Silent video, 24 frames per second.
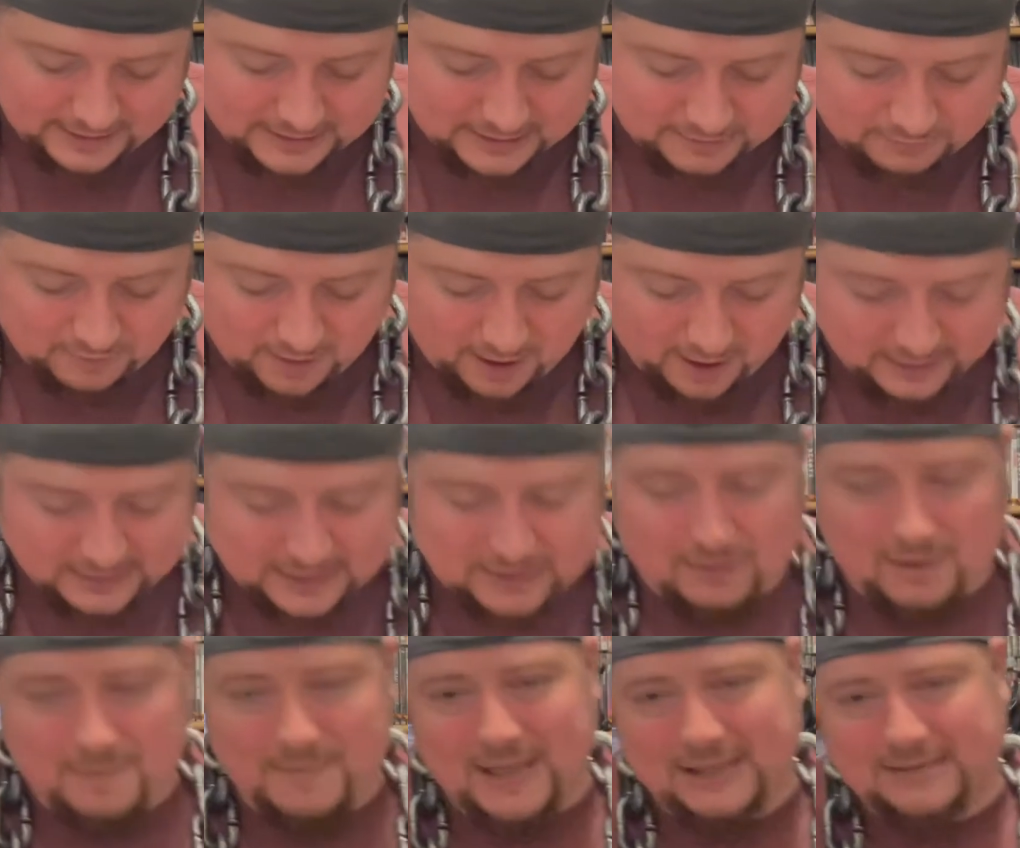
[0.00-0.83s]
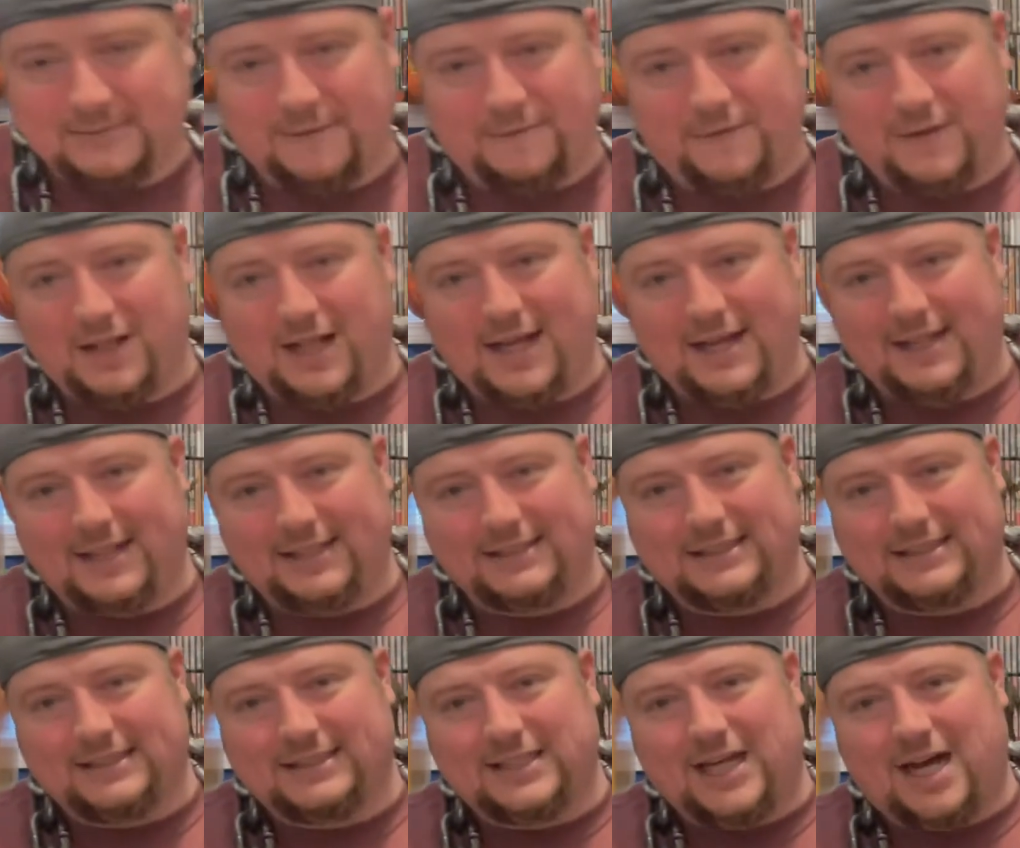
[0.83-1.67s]
is also what makes me feel like
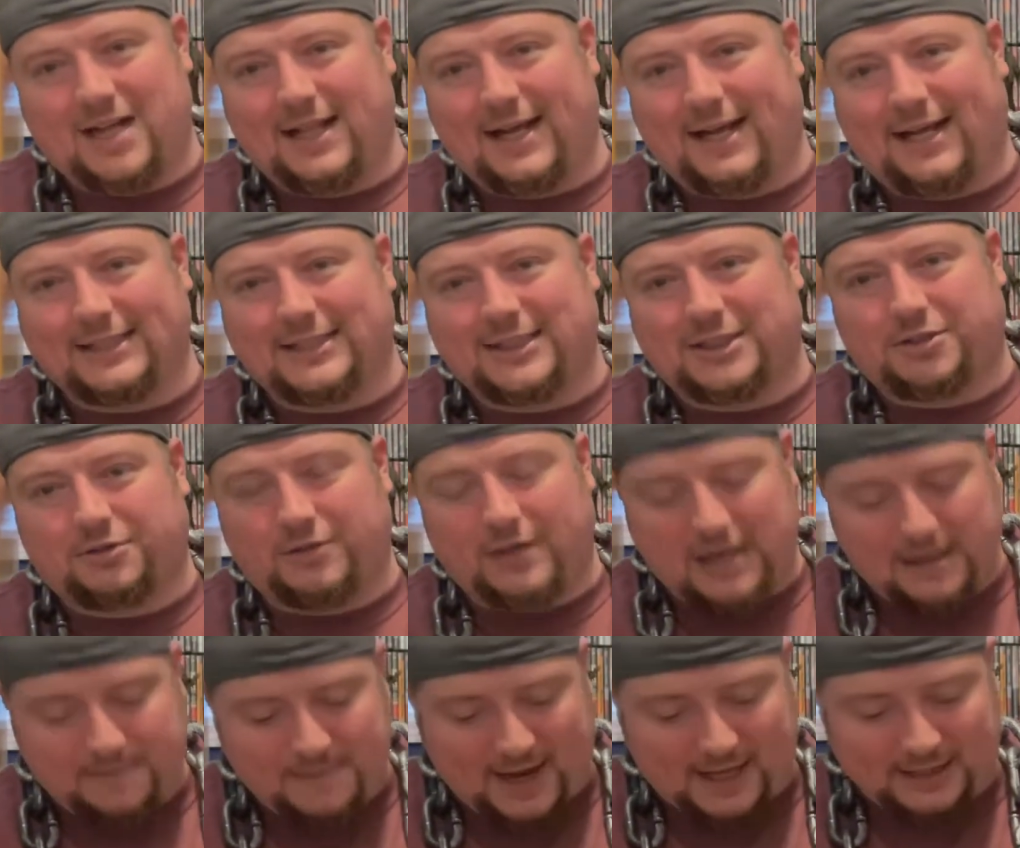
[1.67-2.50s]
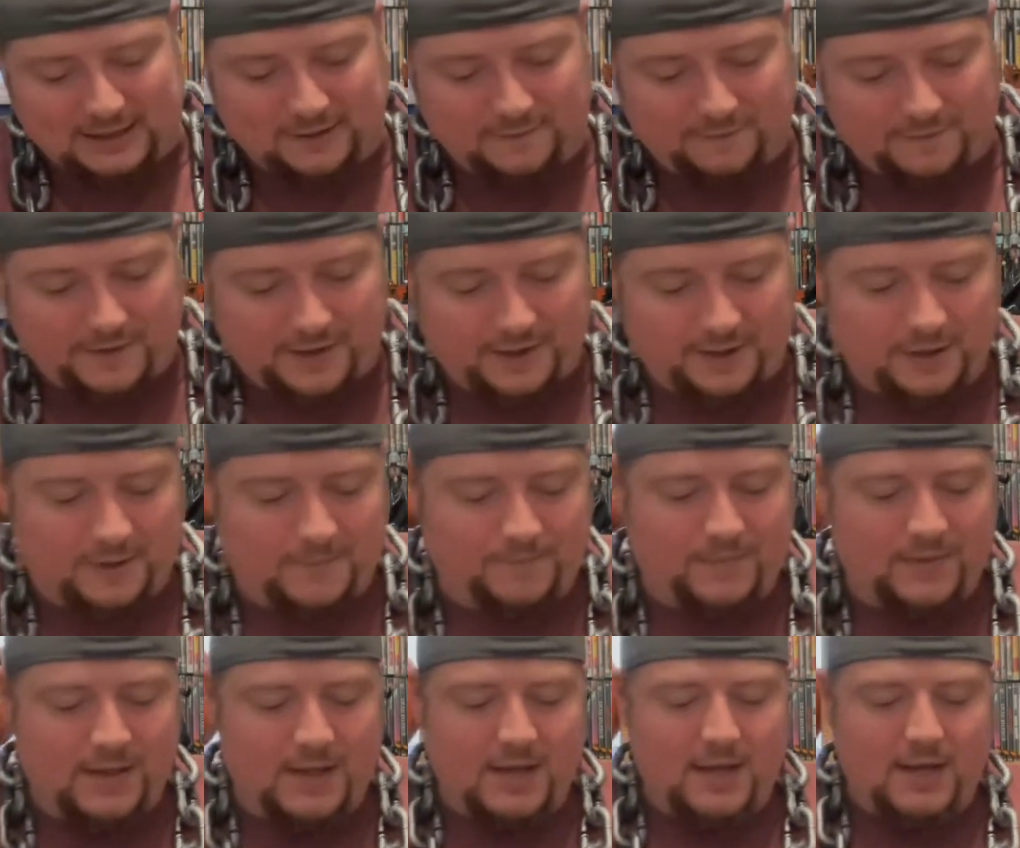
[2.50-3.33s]
this is not like a Scream action
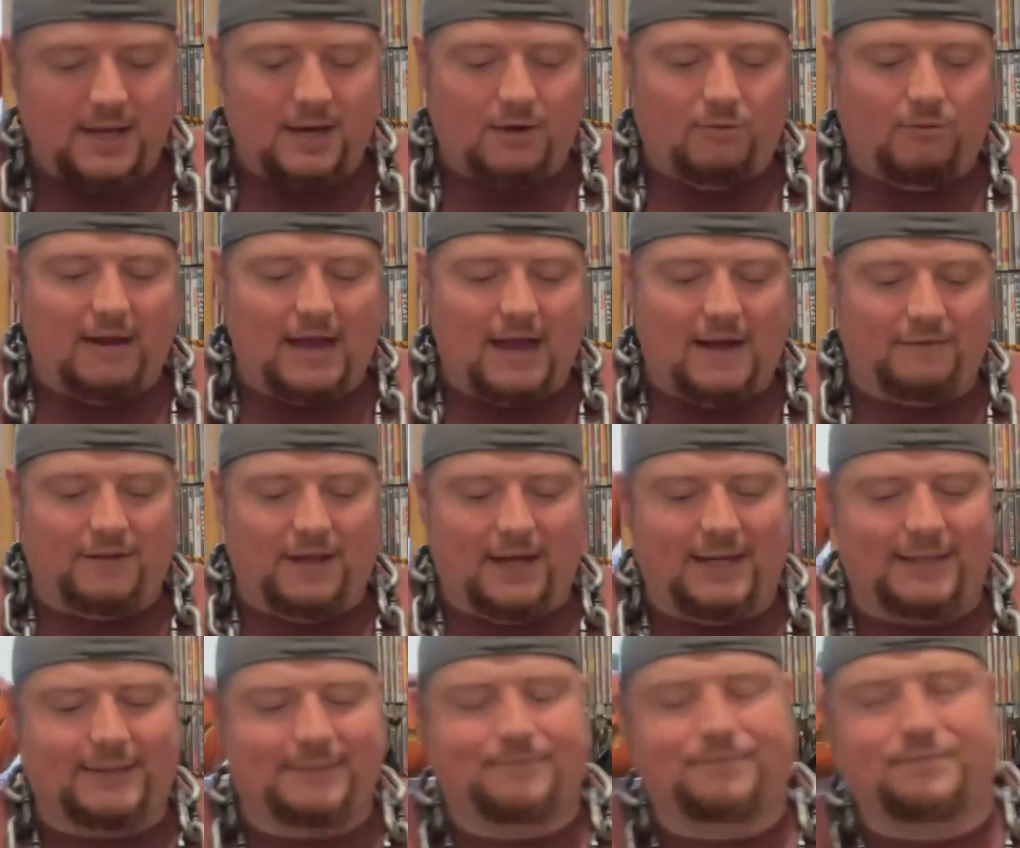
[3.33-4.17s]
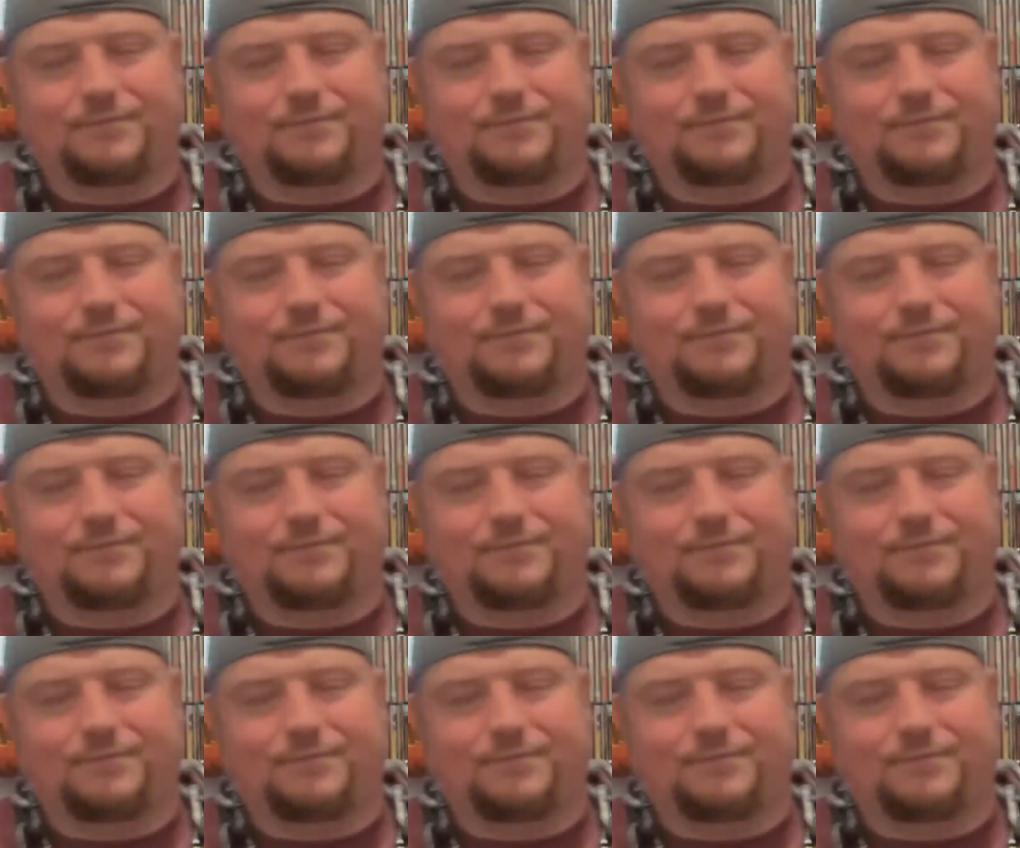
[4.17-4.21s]
figure. We have like